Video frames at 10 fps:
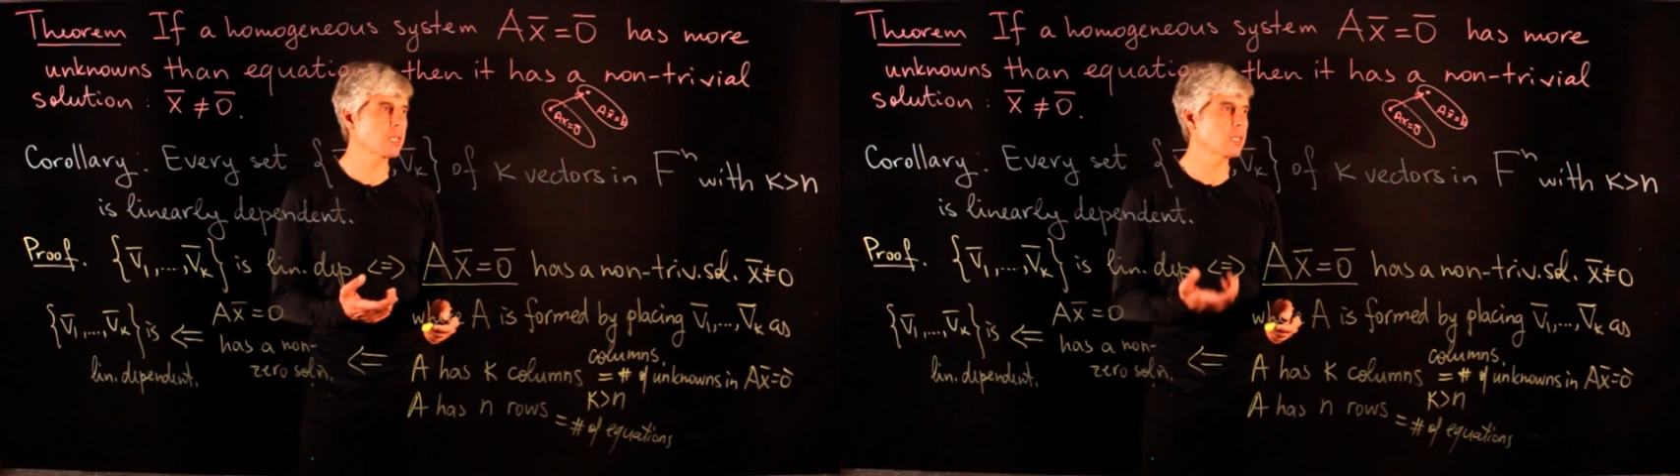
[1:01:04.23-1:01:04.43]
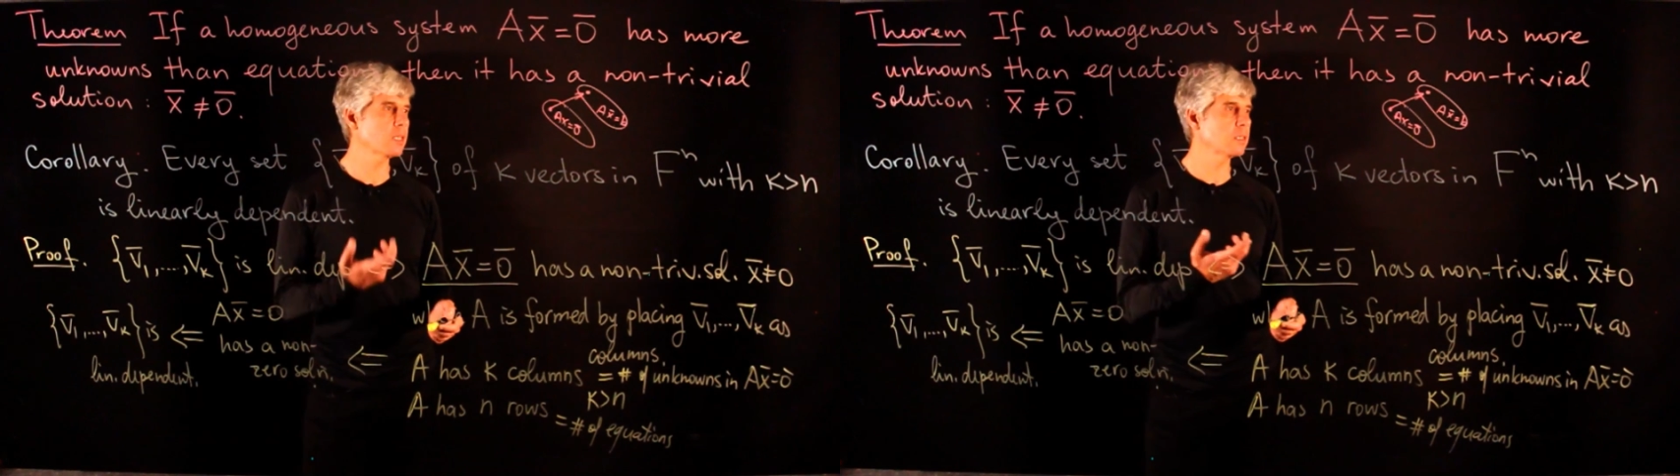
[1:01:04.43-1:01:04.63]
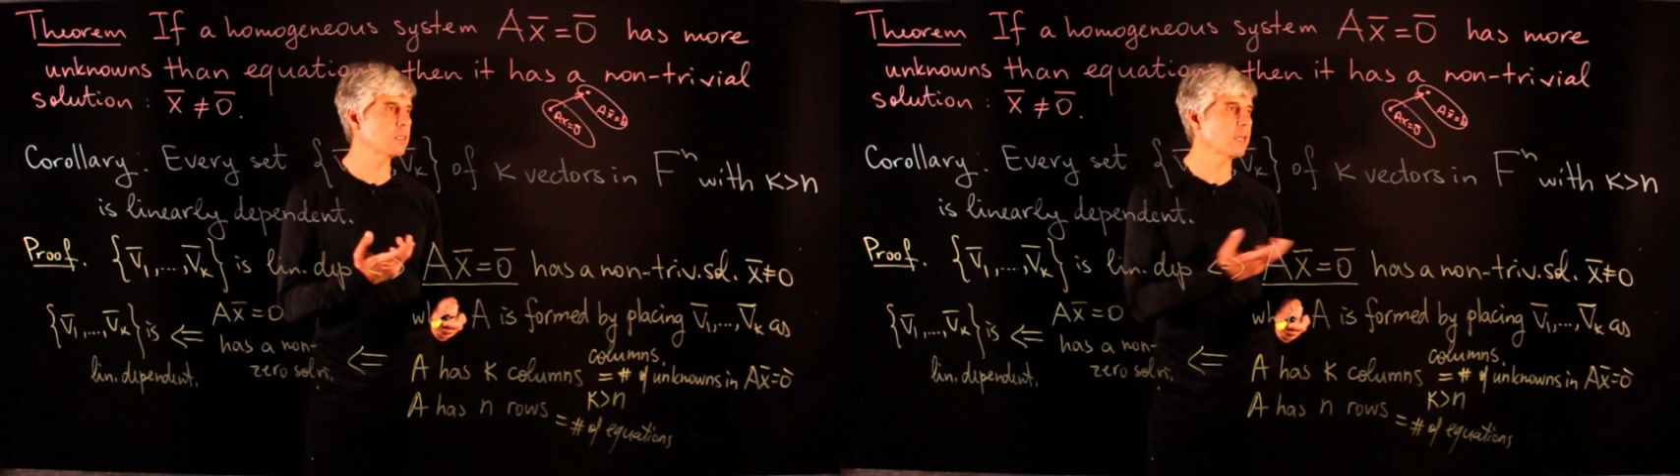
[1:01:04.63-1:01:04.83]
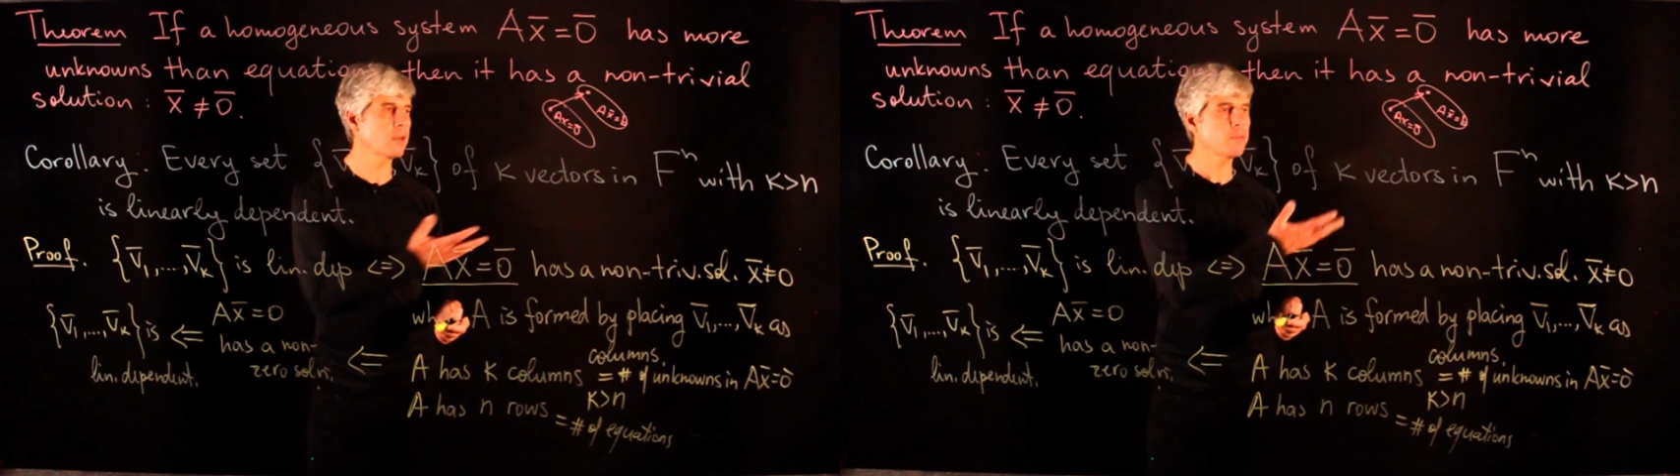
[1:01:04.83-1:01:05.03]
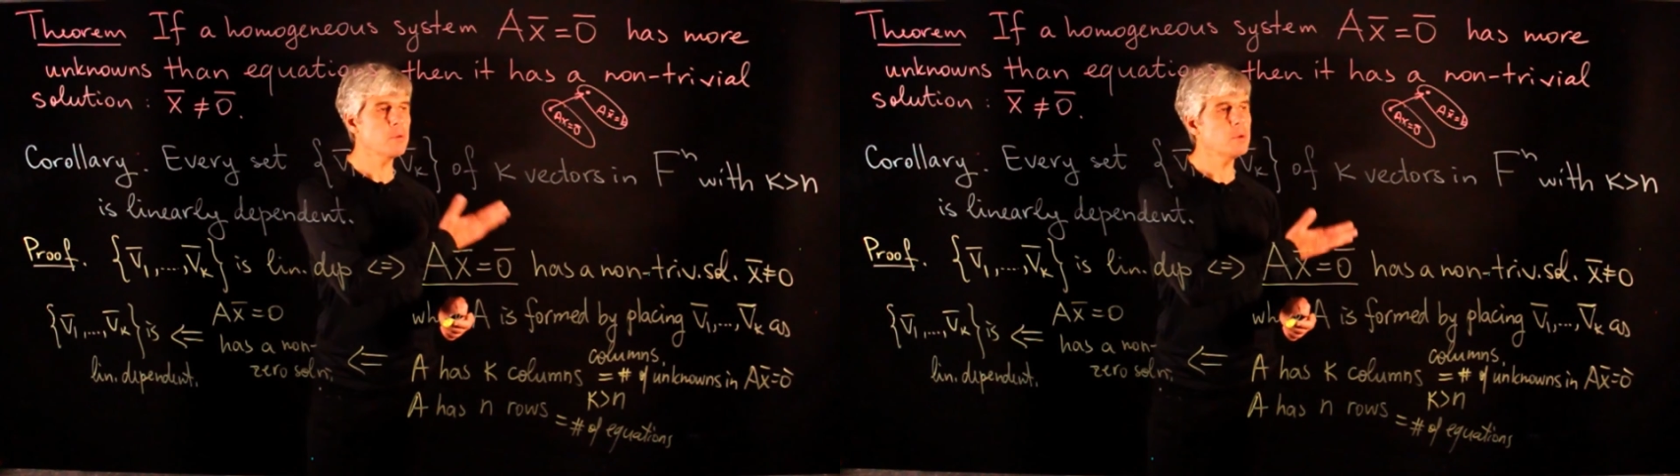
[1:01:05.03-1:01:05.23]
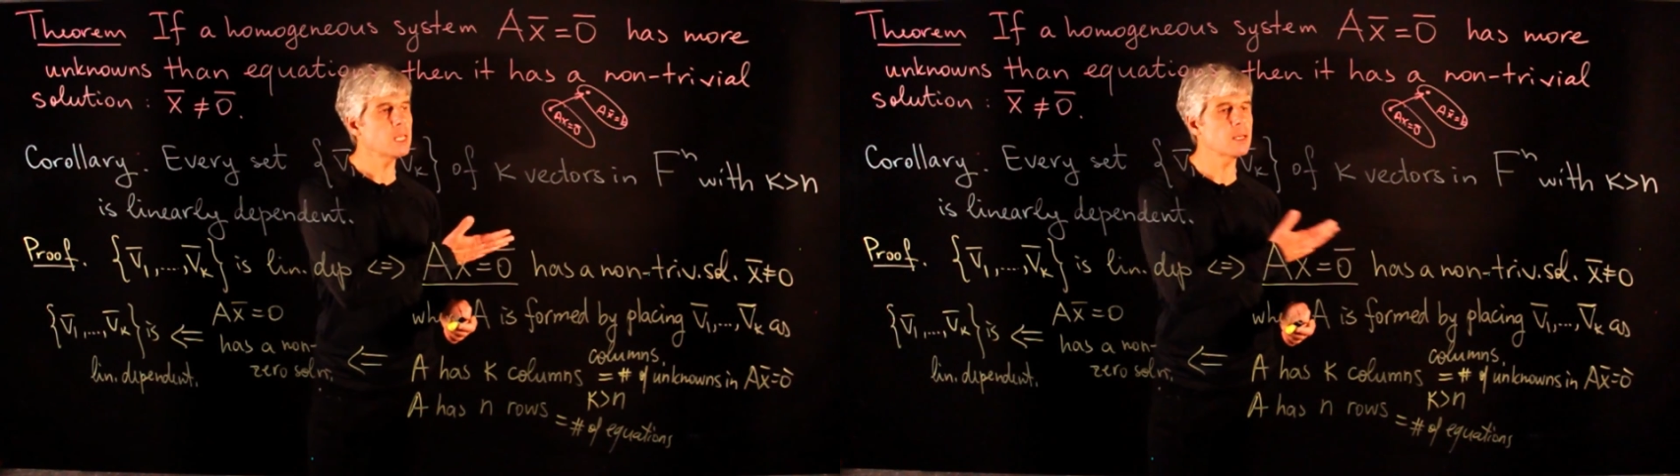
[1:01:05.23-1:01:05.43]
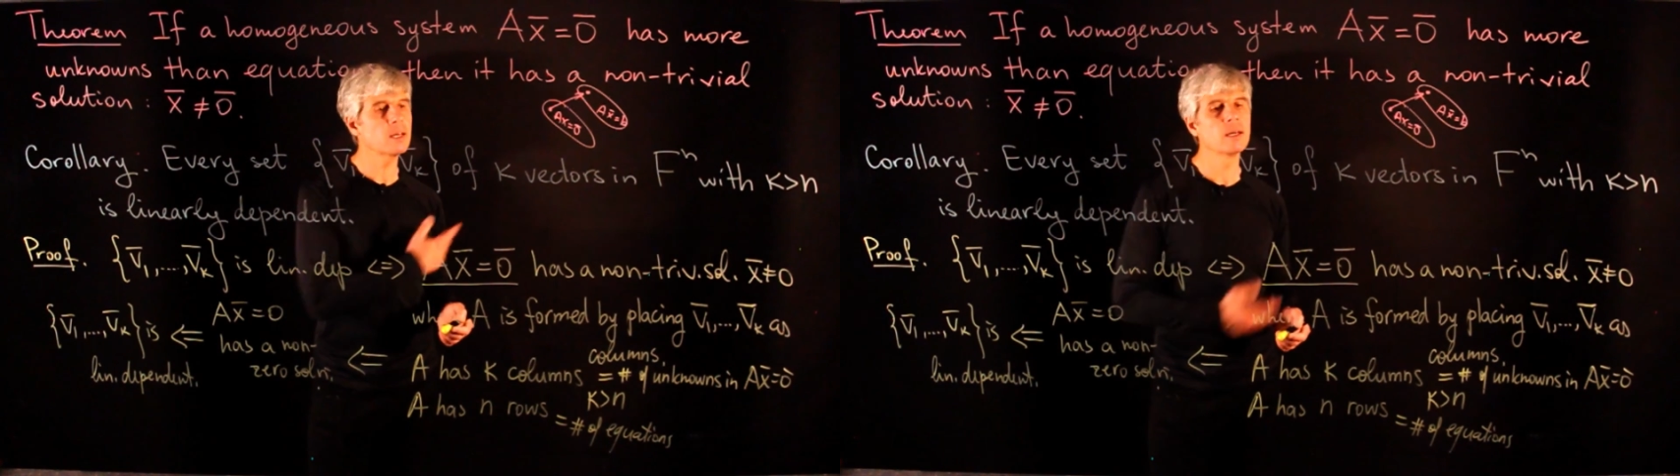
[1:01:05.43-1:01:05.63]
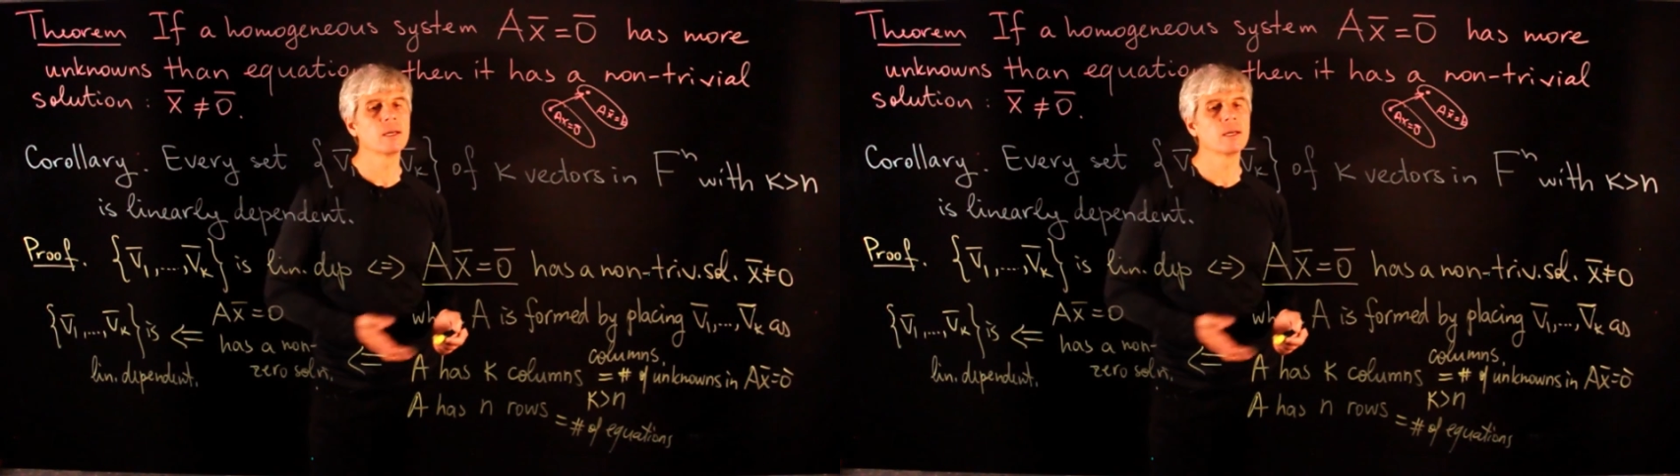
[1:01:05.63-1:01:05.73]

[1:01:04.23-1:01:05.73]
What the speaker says: in F3,